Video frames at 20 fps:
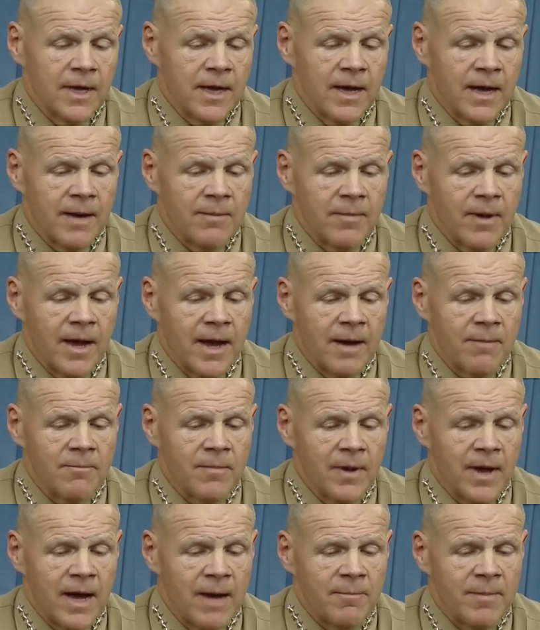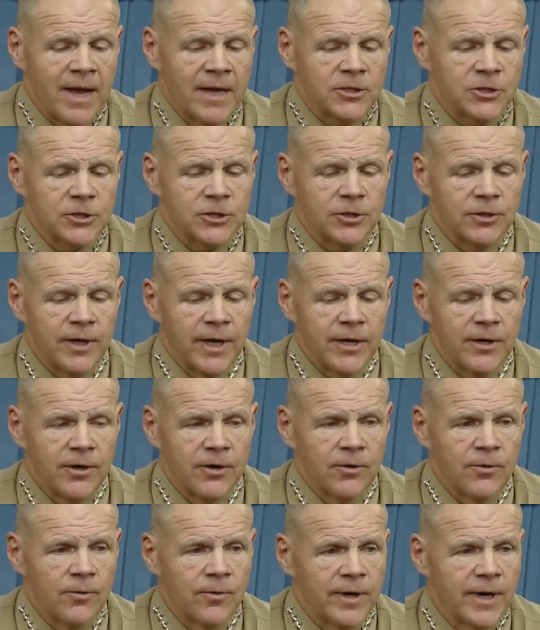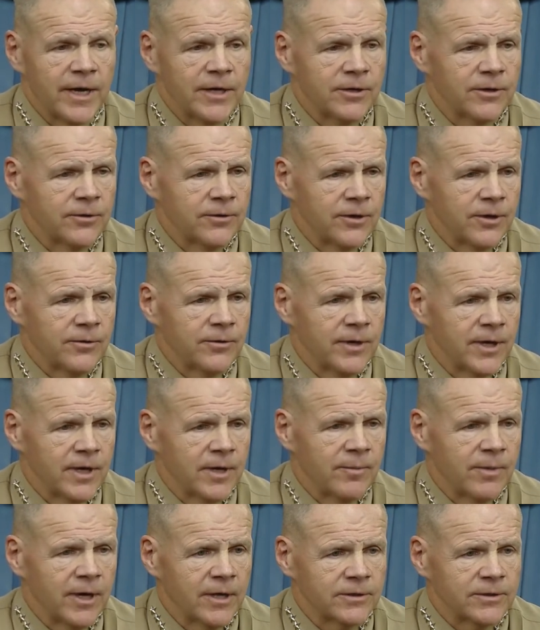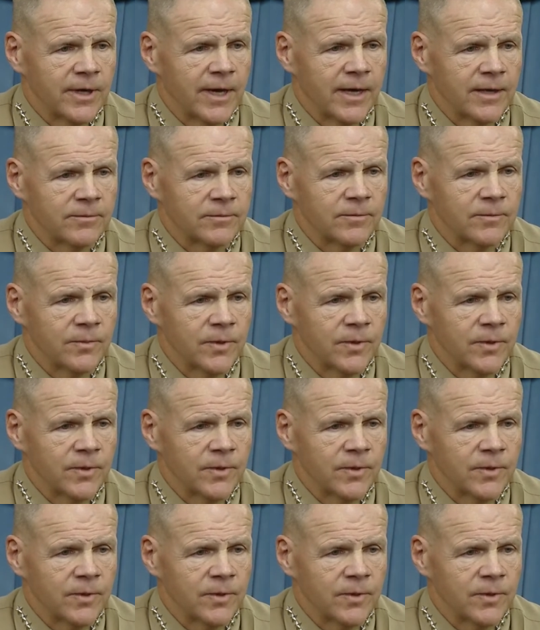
I'm not sure I know what I don't know yet about that,